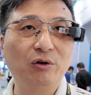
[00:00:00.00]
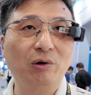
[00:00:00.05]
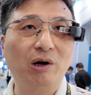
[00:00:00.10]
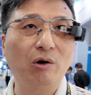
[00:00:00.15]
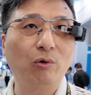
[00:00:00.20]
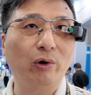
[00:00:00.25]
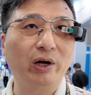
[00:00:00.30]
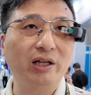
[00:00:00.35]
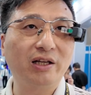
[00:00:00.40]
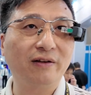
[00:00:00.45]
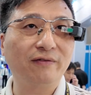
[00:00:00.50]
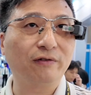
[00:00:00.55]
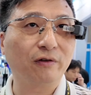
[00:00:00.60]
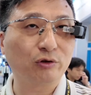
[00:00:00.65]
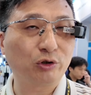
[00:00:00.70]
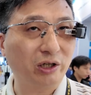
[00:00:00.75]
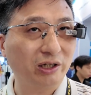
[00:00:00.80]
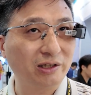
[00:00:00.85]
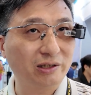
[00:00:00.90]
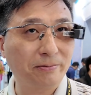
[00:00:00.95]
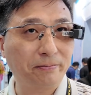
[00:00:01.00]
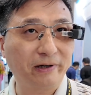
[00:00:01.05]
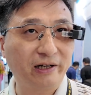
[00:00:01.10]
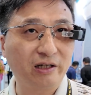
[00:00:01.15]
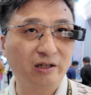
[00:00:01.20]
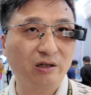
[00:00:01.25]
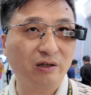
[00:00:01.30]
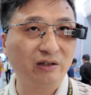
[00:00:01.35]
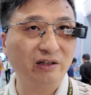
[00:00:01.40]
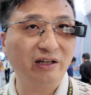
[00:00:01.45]
You are waiting for
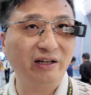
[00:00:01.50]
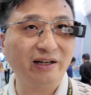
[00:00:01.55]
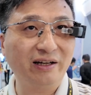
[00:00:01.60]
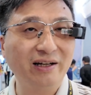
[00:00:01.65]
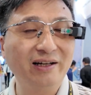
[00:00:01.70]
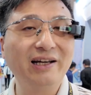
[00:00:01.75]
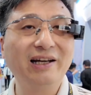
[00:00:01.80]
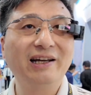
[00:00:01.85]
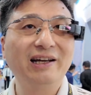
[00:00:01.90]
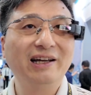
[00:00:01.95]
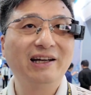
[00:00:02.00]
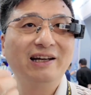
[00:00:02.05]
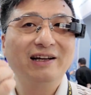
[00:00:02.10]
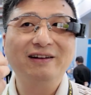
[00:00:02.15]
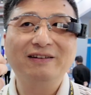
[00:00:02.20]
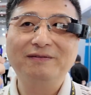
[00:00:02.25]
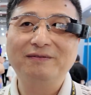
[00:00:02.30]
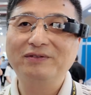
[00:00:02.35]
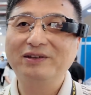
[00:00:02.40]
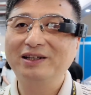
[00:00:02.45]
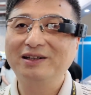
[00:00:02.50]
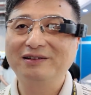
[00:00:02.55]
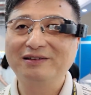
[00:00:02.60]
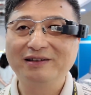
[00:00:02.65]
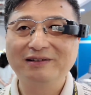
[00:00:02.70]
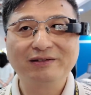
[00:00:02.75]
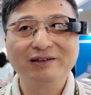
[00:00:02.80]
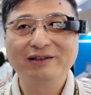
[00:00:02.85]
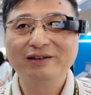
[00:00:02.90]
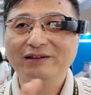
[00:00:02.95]
transplant cornea. No focus,
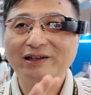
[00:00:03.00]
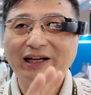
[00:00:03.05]
no need.